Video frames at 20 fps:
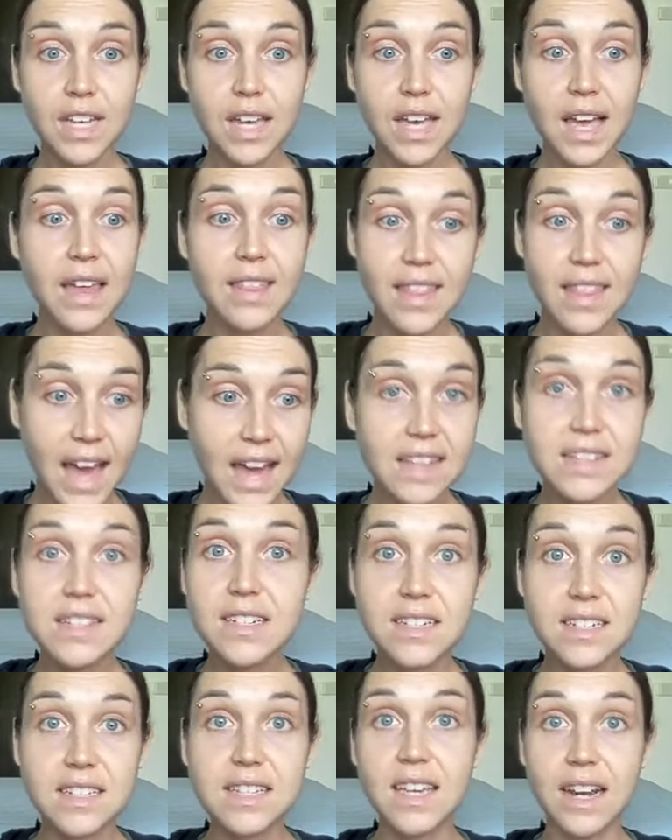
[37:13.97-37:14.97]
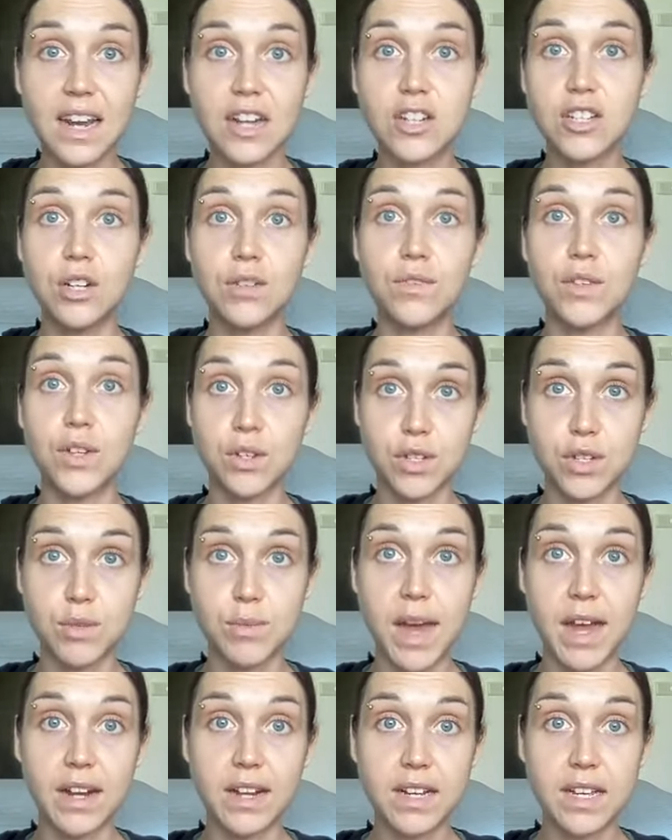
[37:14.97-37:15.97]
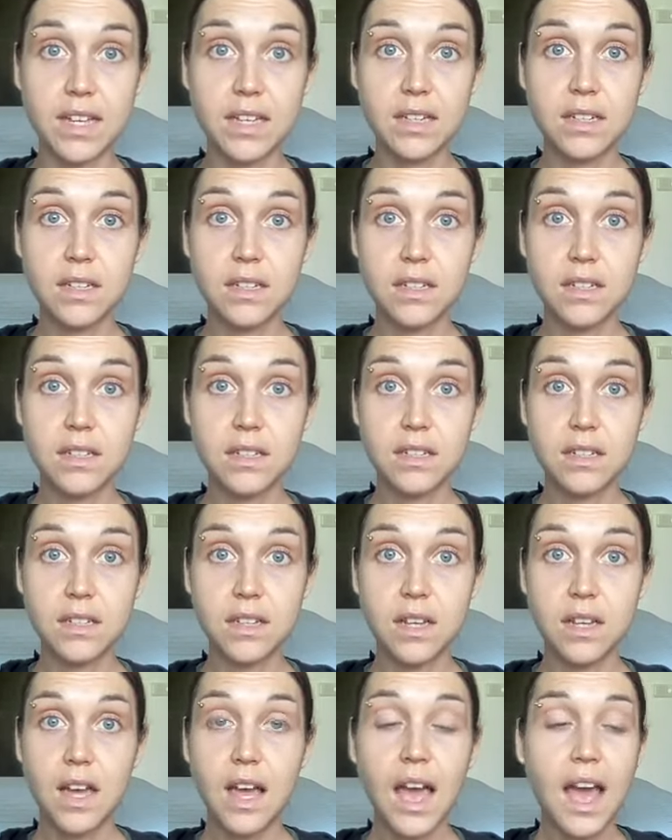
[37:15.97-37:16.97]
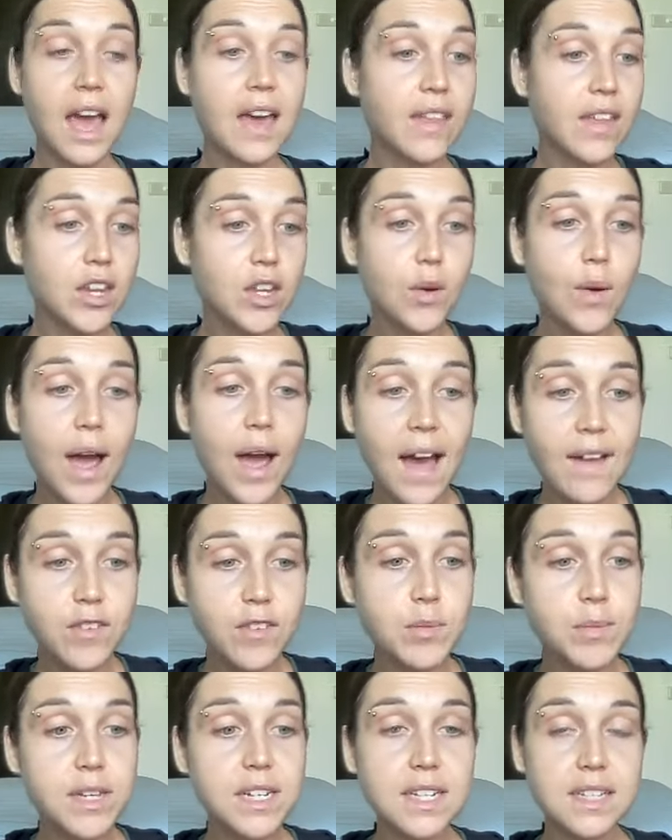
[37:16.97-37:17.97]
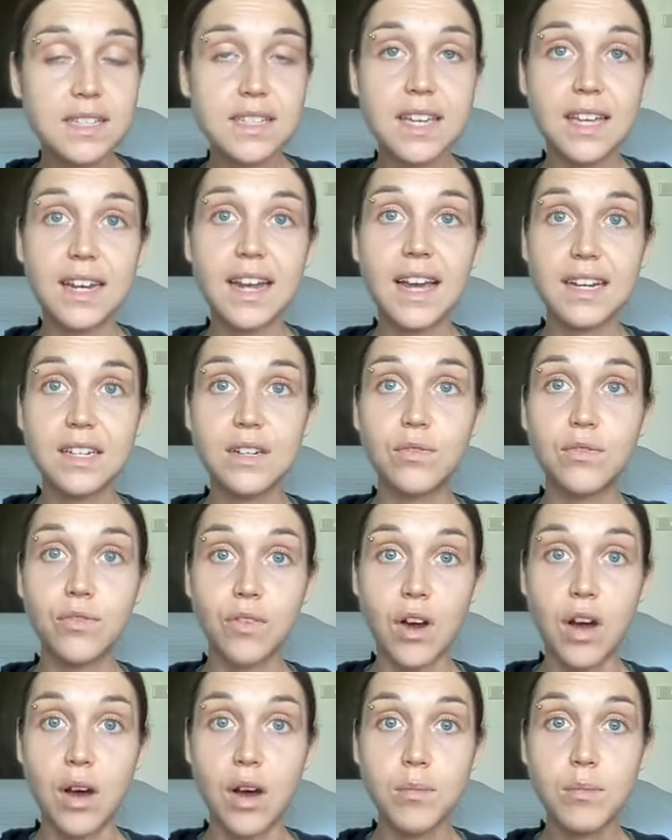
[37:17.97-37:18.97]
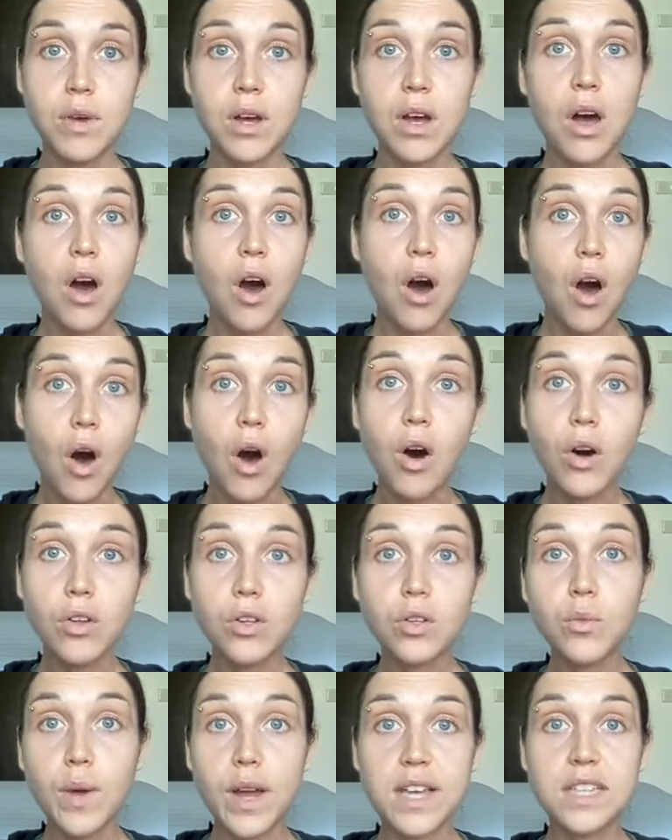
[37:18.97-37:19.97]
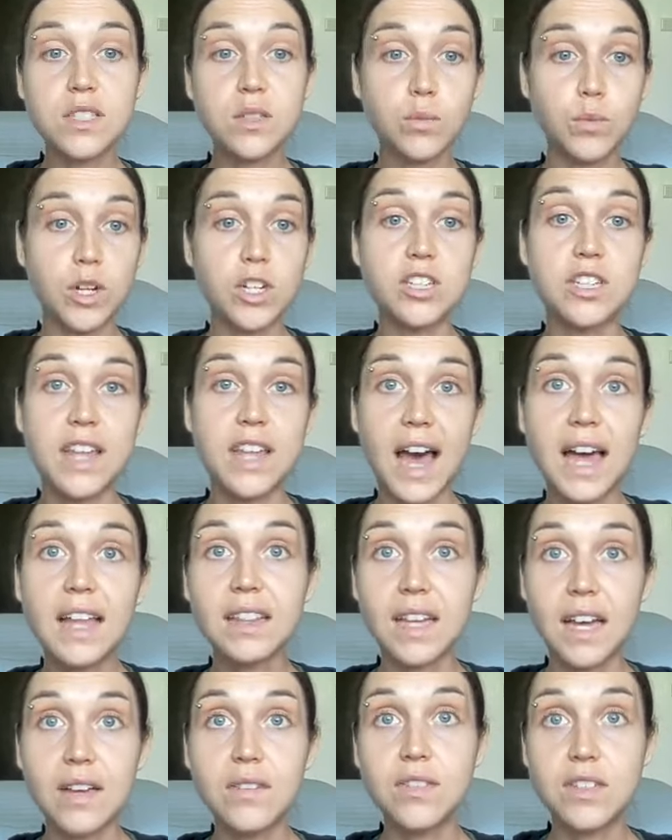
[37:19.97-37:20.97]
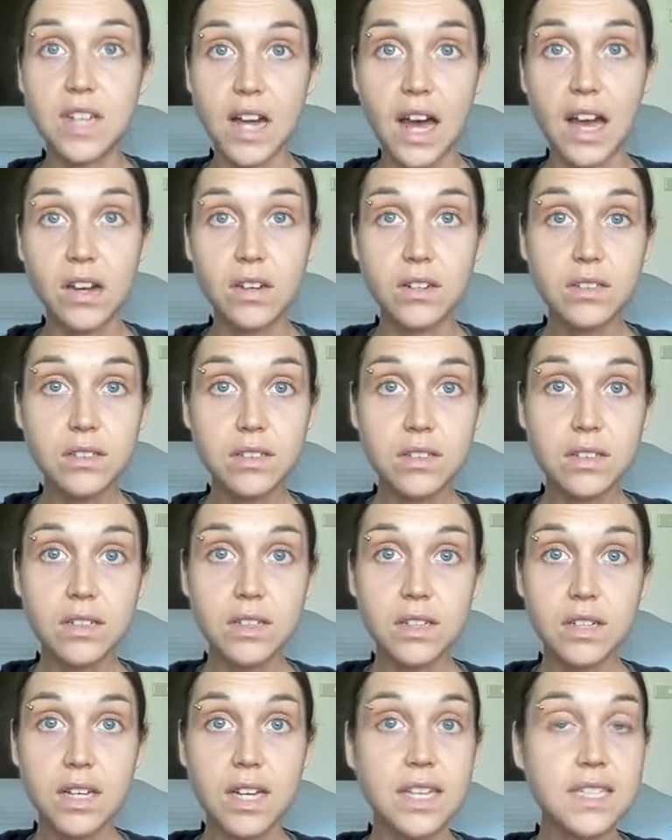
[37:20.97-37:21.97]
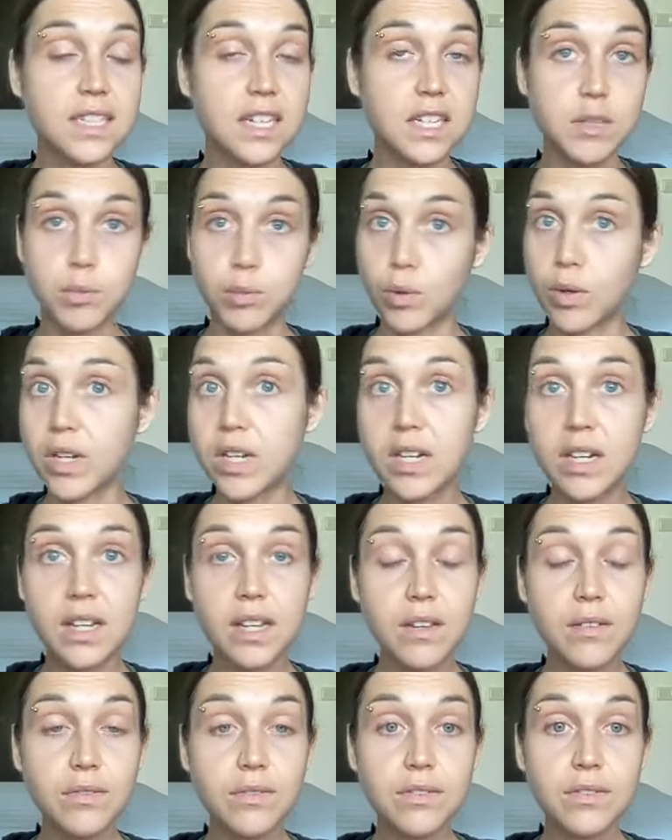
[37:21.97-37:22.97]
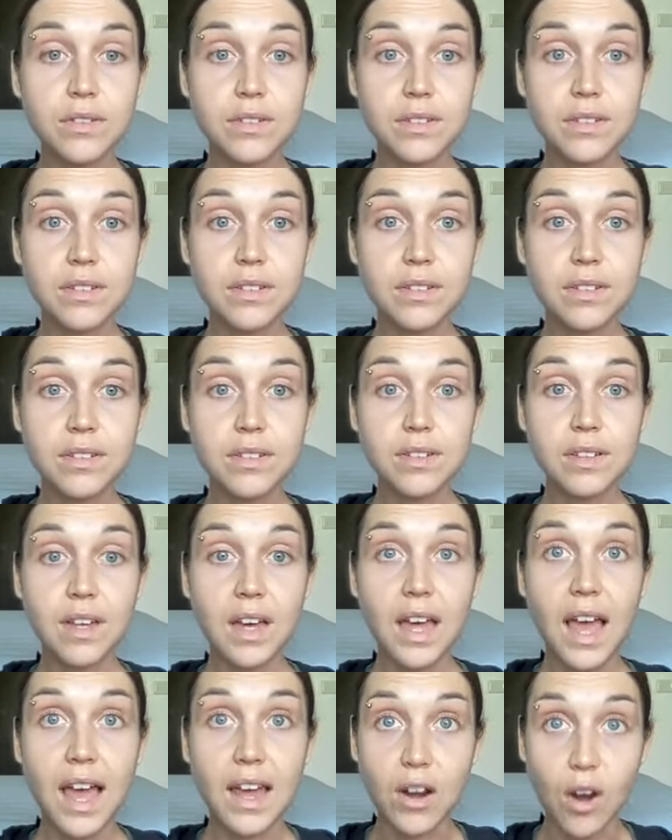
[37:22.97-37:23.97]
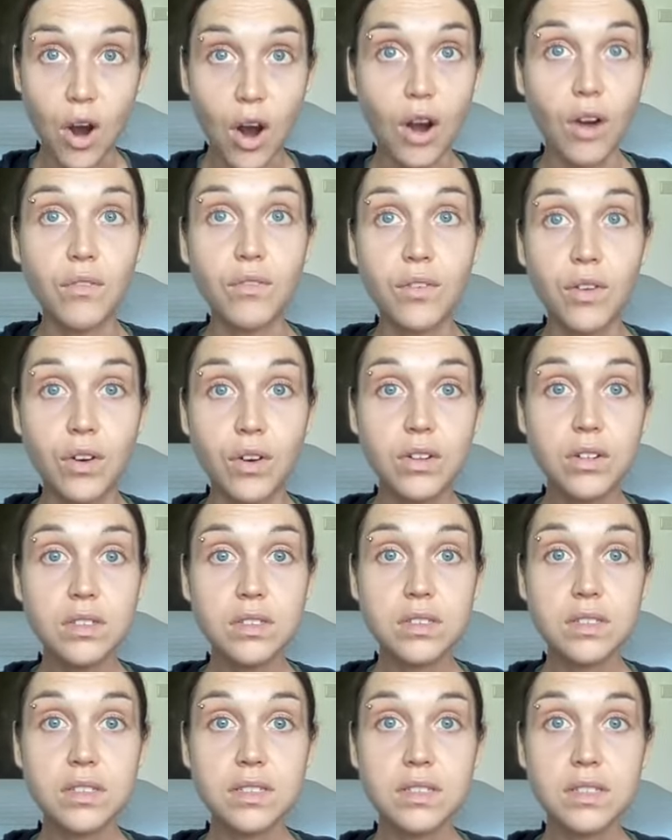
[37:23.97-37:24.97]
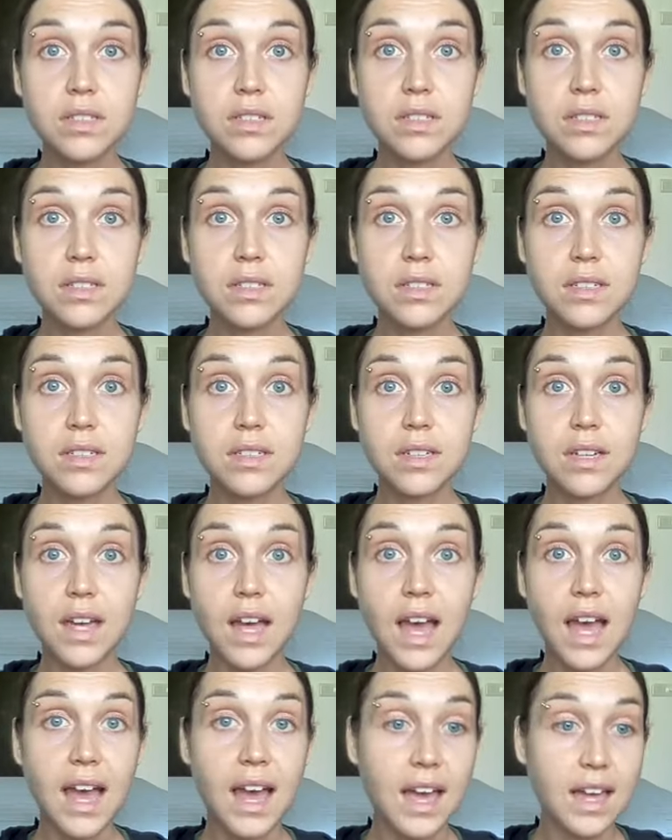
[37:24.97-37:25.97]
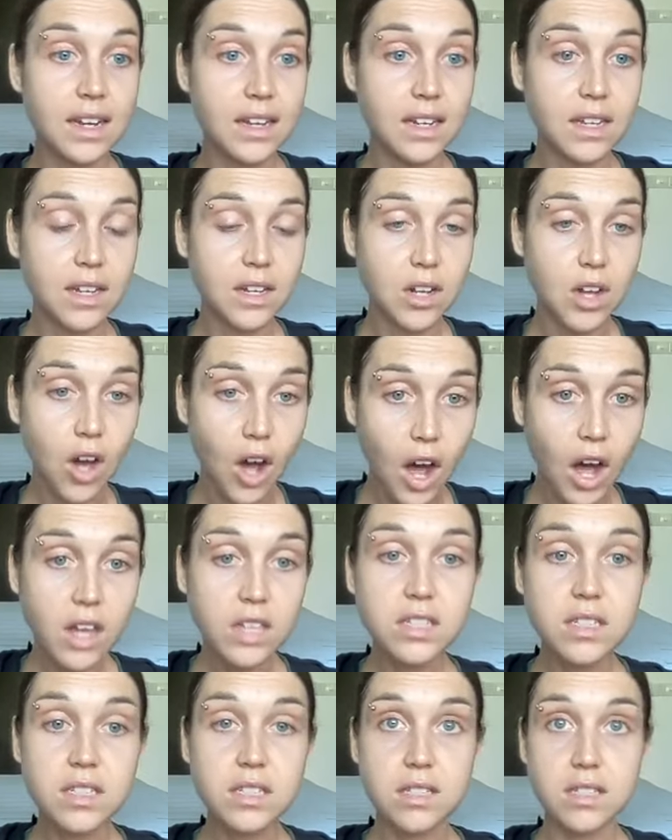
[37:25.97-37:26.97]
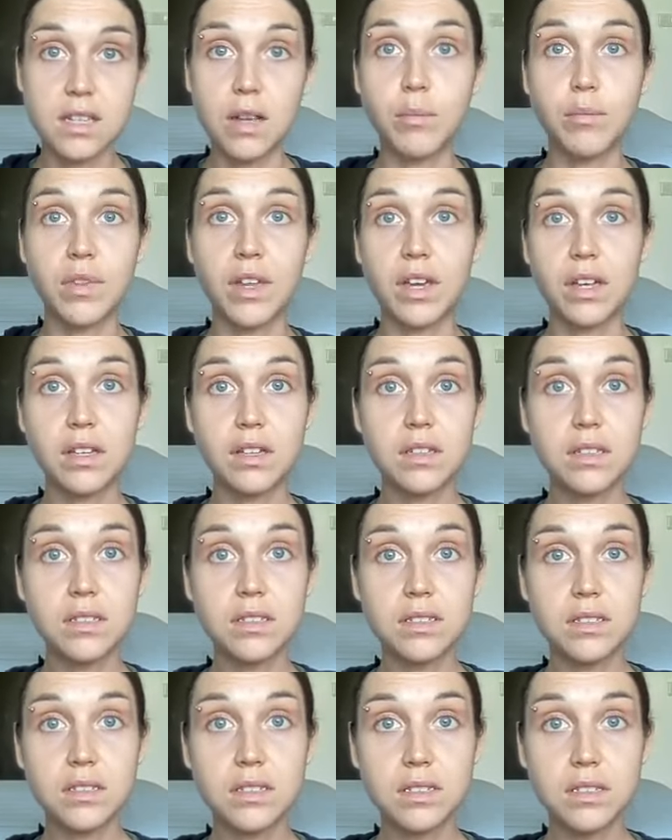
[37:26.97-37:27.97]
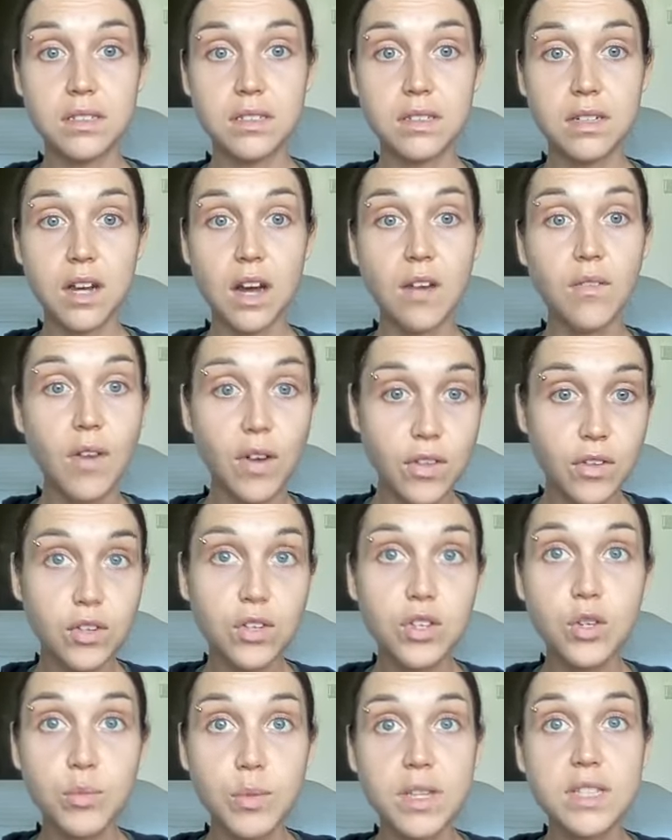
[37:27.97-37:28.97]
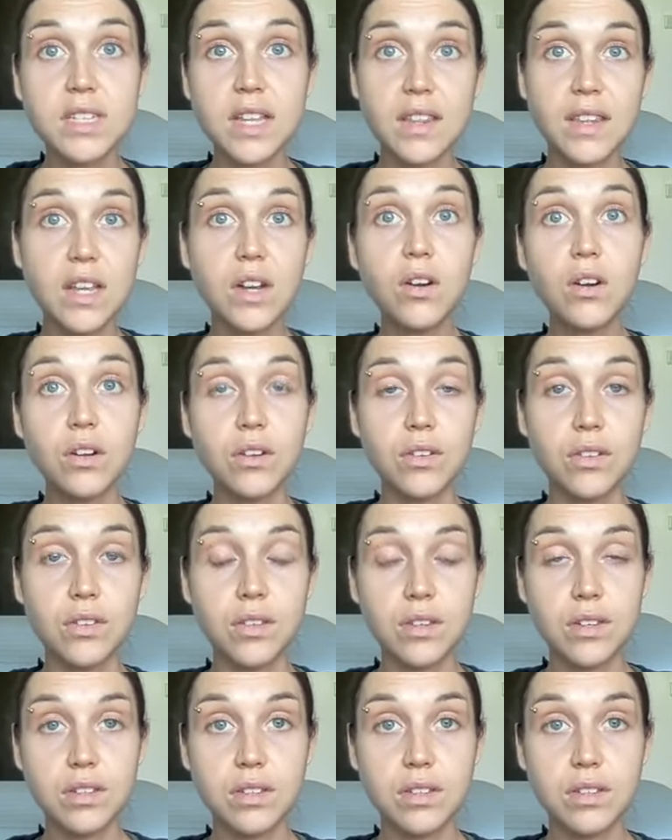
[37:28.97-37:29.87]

And that is a disconnection of your humanity. And then you have to be disconnected from all the ways in which that lifestyle is exploitative and harmful and costs something of other humans and the earth.